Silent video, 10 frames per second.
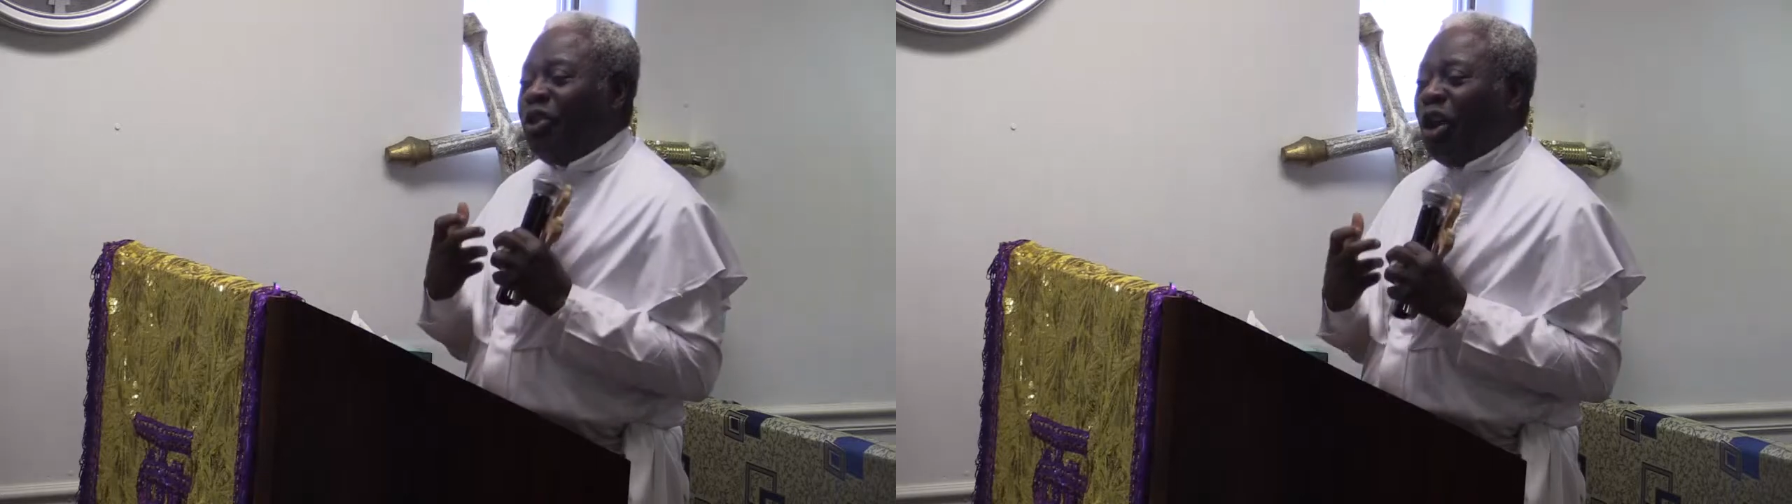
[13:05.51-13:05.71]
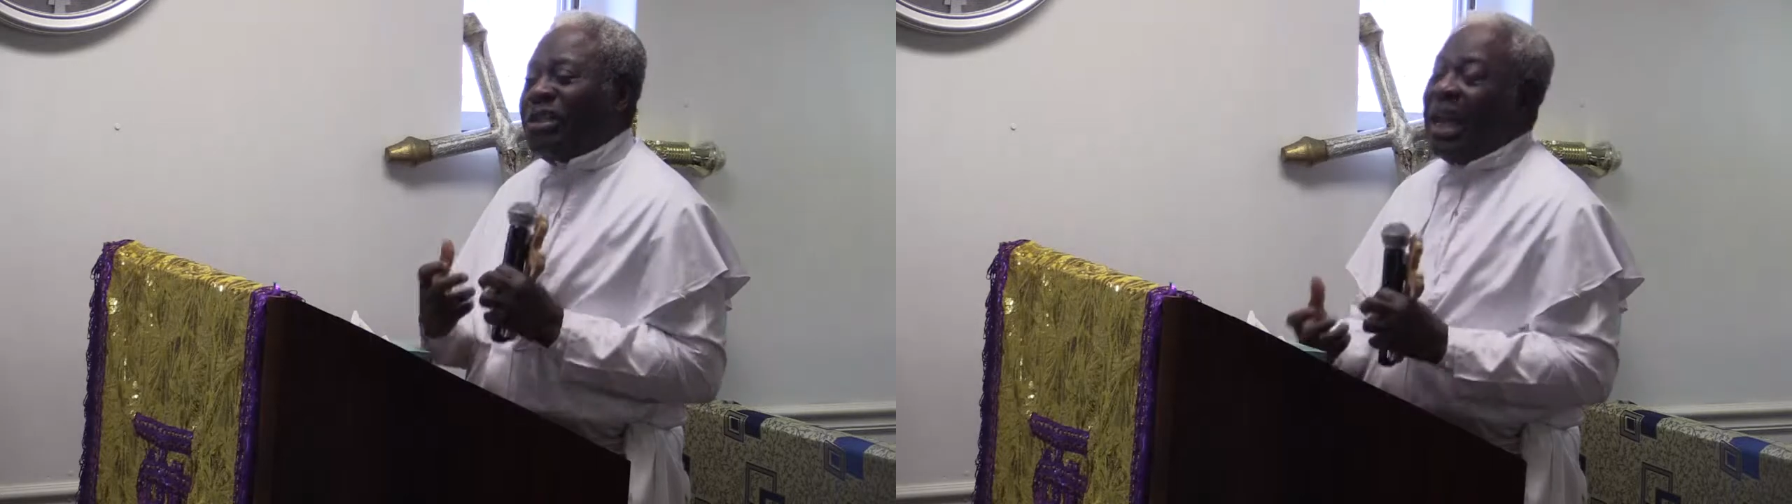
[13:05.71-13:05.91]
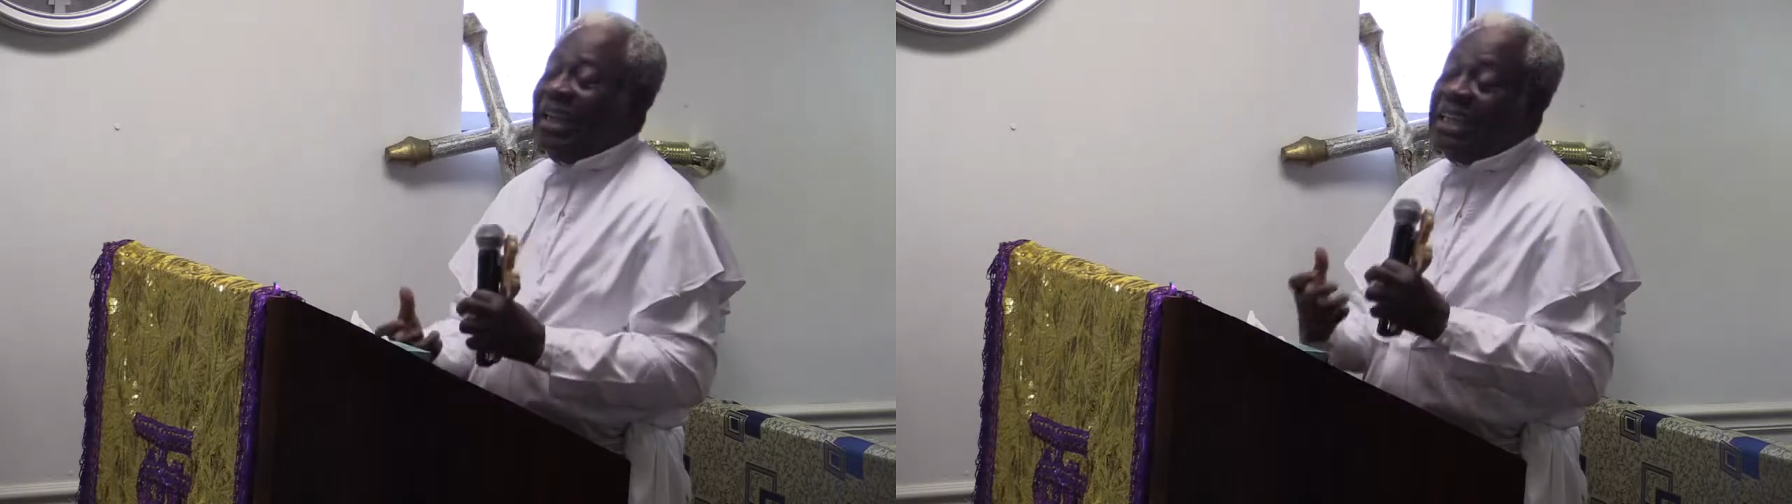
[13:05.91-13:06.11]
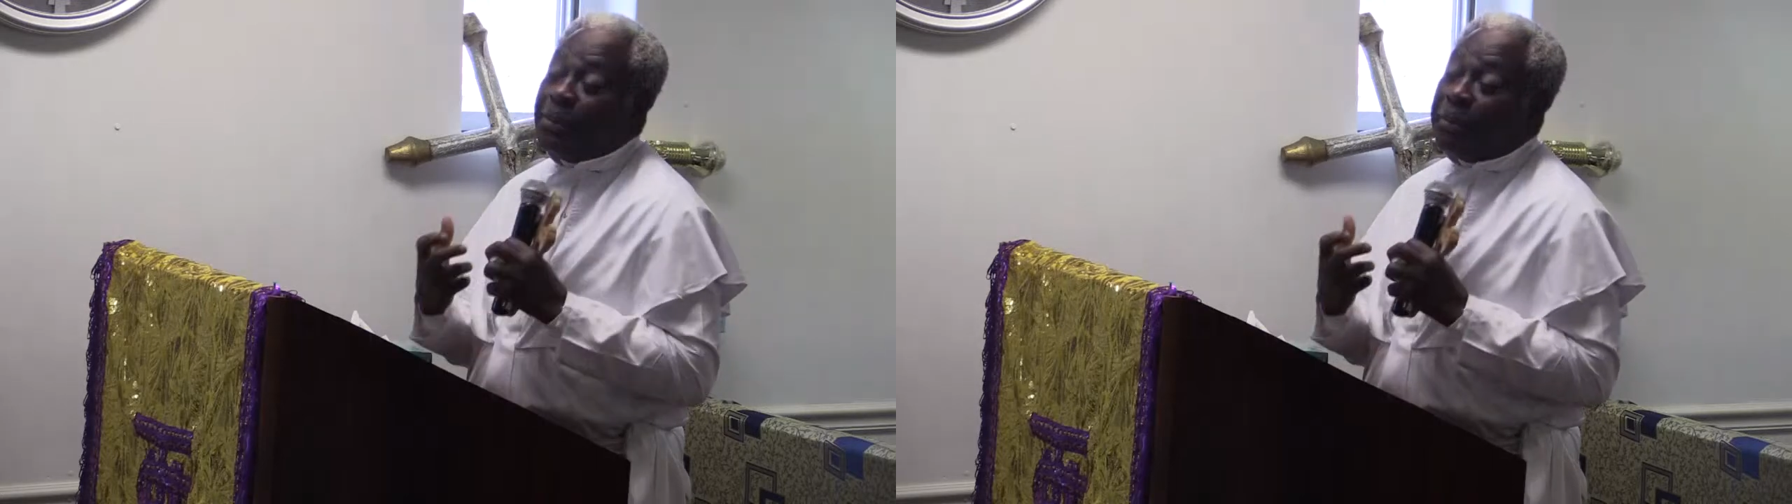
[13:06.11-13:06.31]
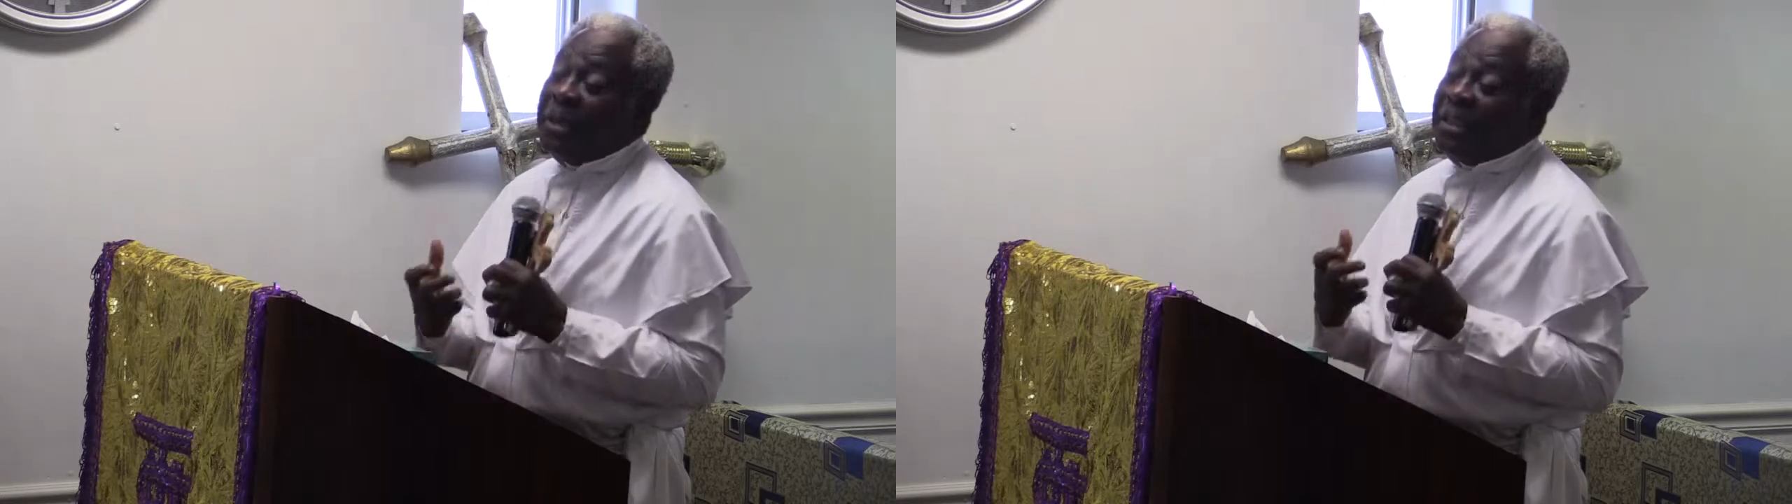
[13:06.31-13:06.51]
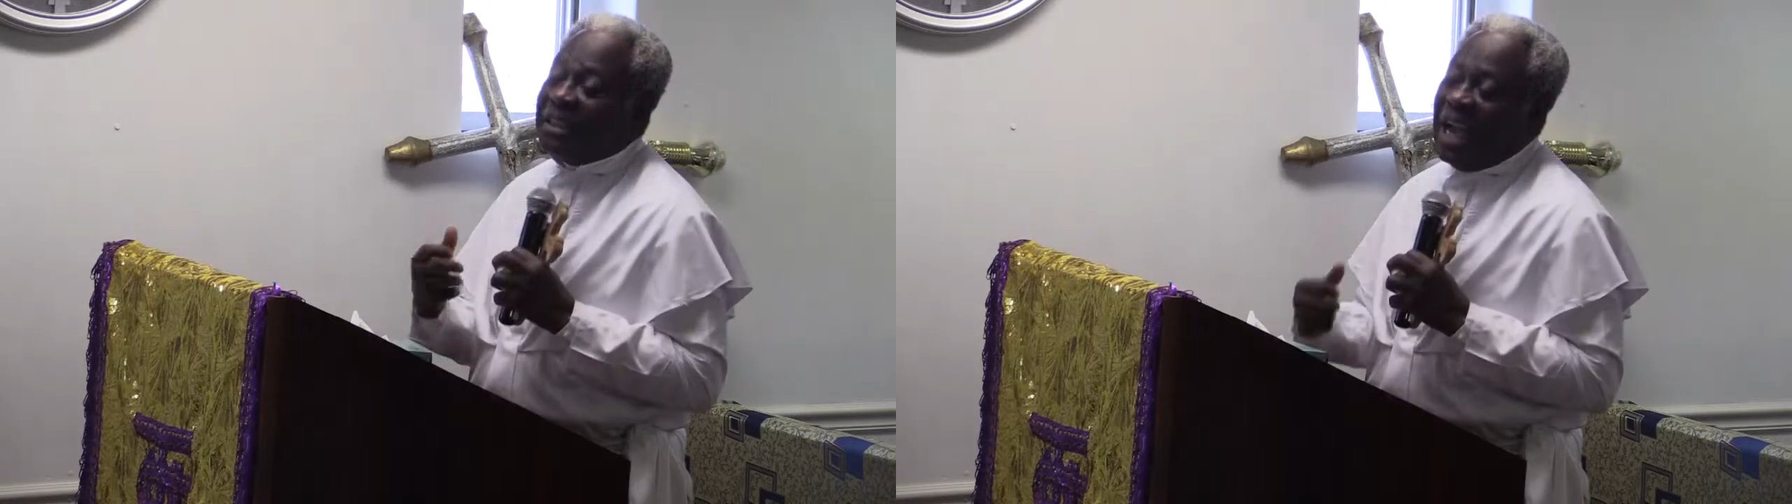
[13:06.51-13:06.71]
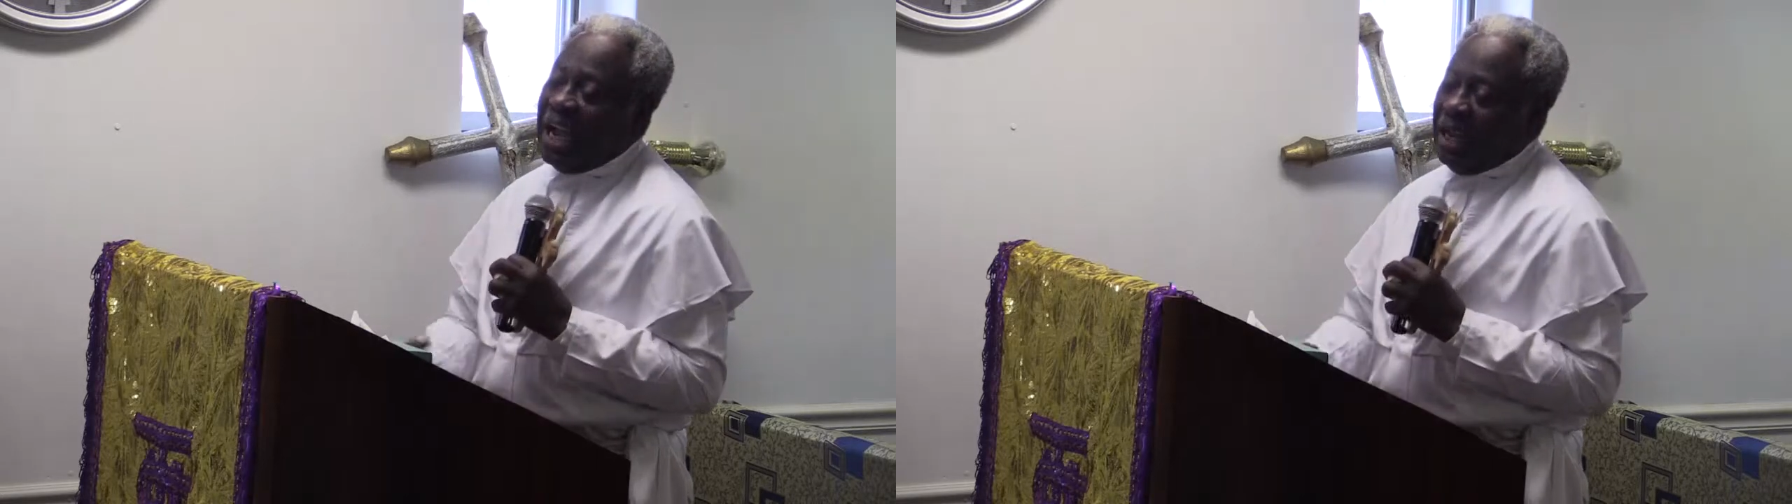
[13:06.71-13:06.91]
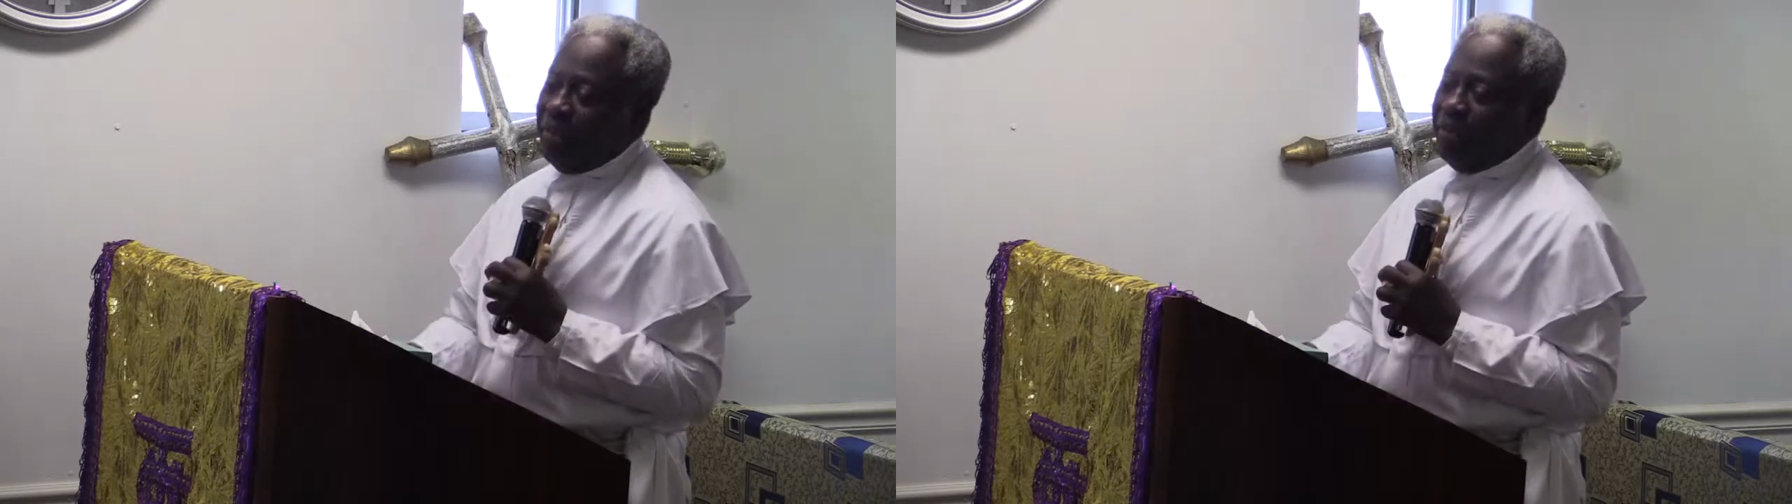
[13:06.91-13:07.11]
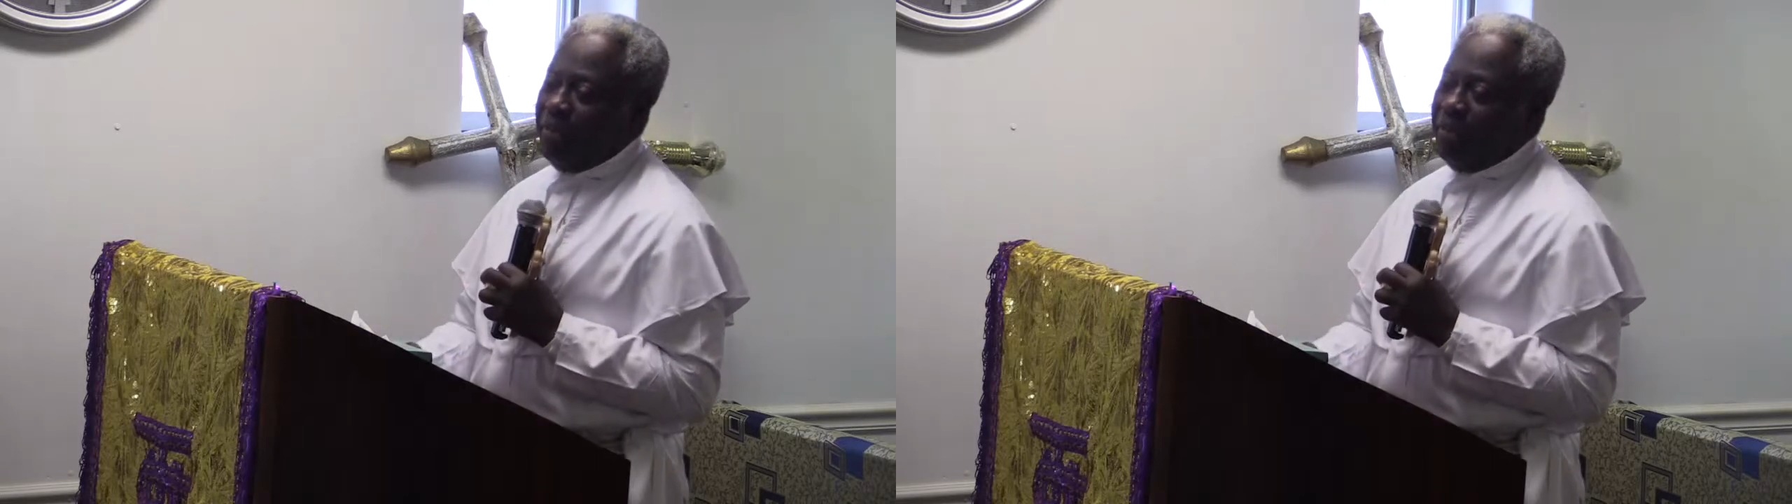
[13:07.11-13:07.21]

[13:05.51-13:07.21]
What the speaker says: just like the springtime.